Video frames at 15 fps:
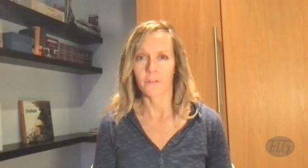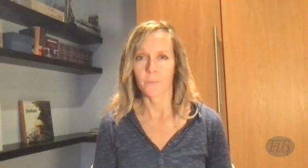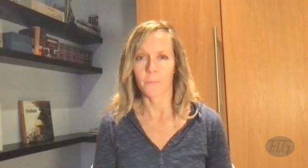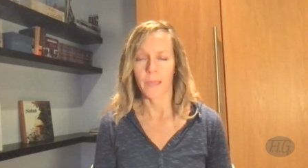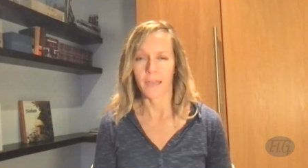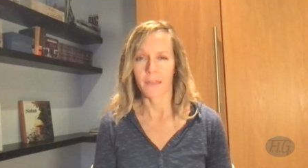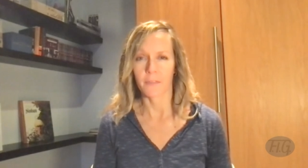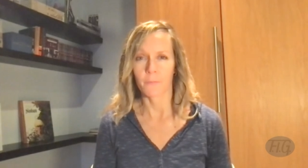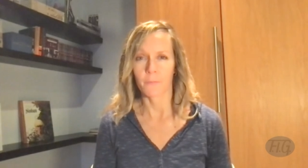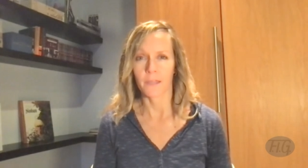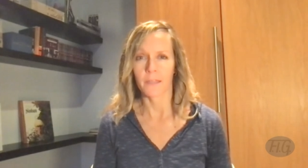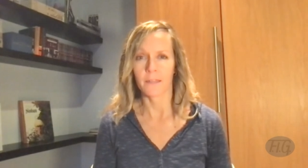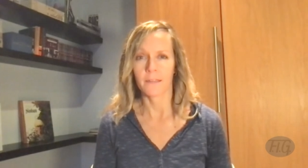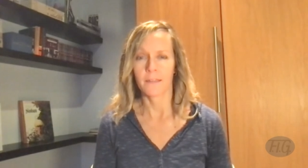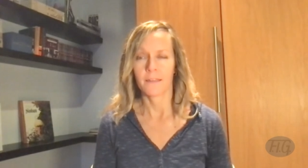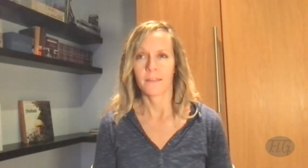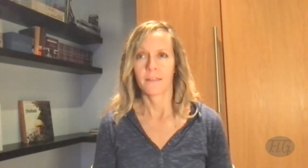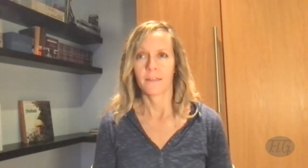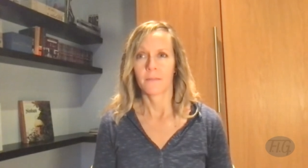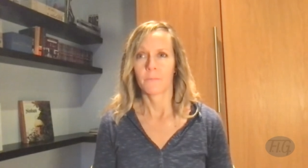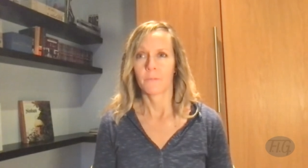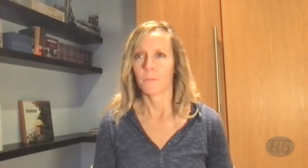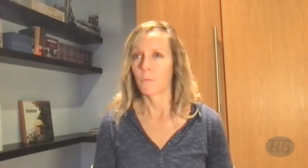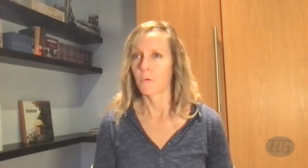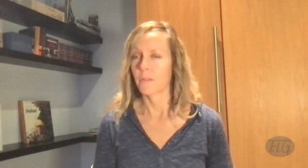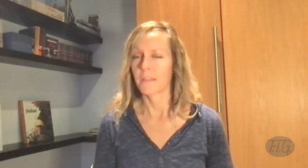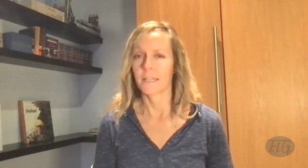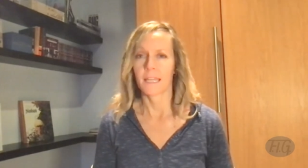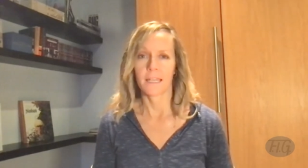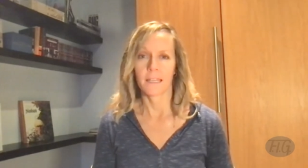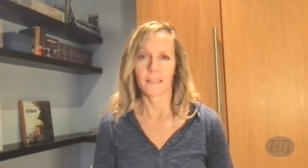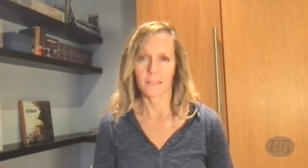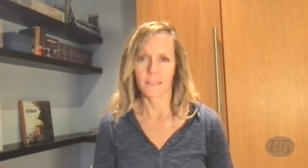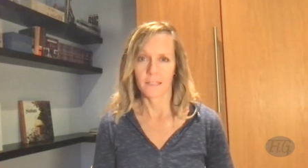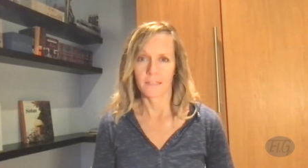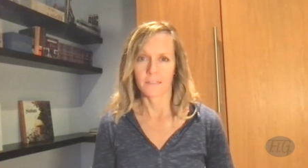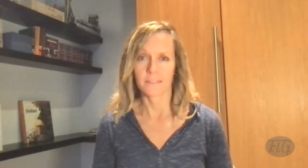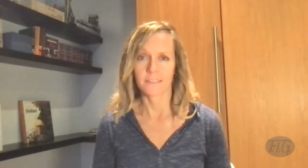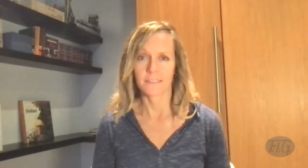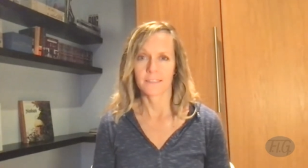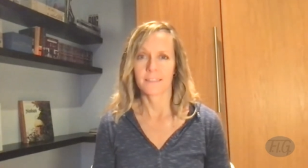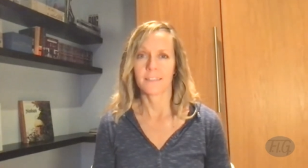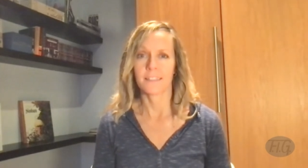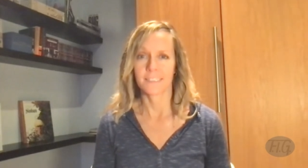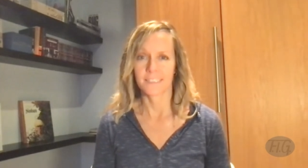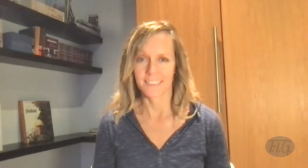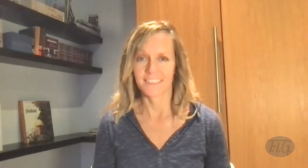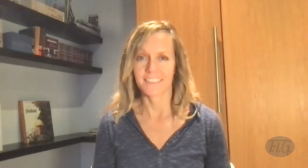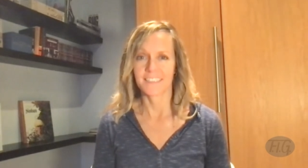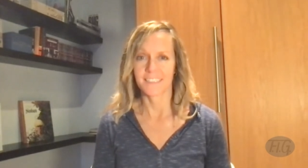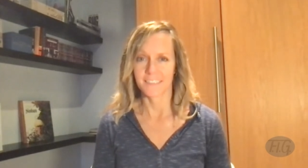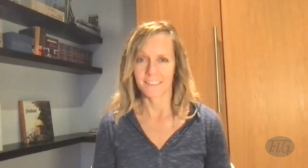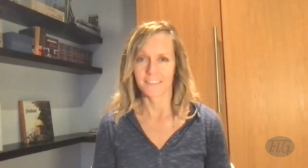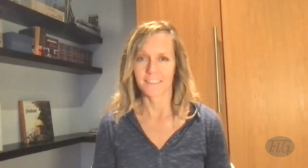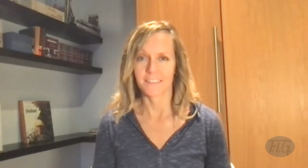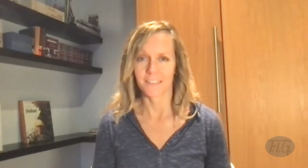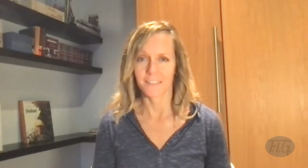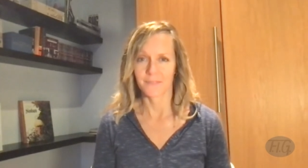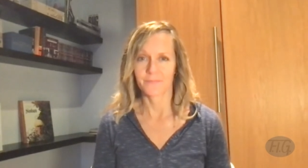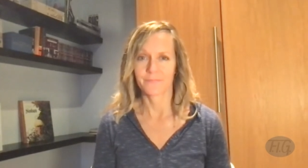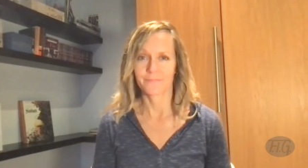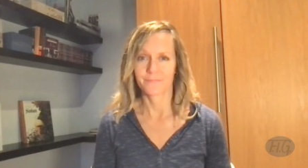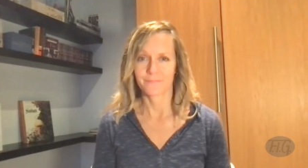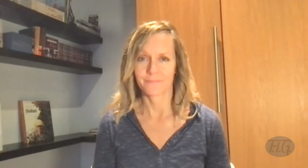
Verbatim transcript: on their pathway. But more than anything else, it's consistency.